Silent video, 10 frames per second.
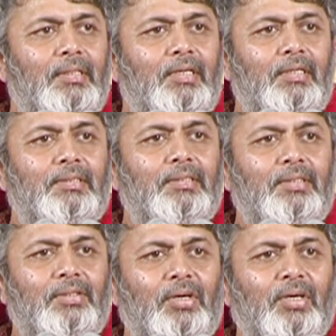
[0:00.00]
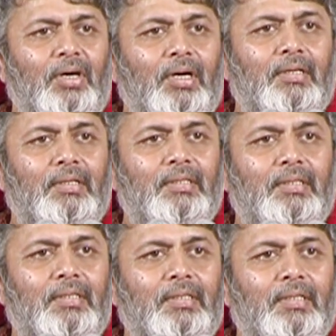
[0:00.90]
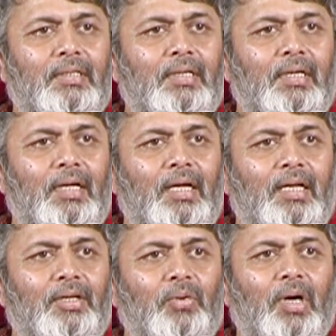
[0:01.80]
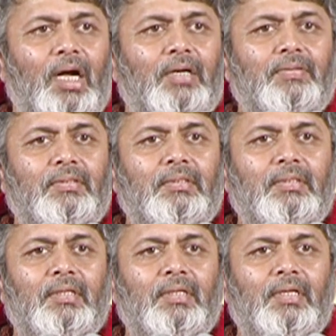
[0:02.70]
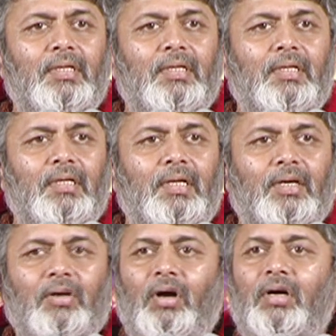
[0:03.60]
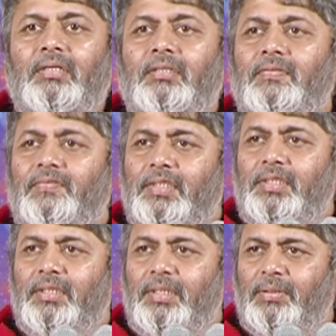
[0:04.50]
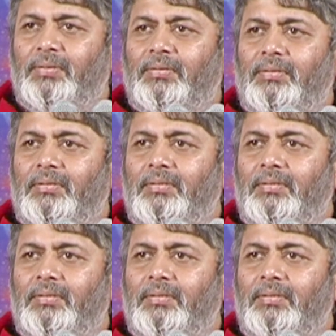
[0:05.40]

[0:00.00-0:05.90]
Is your God. And you have a God within you.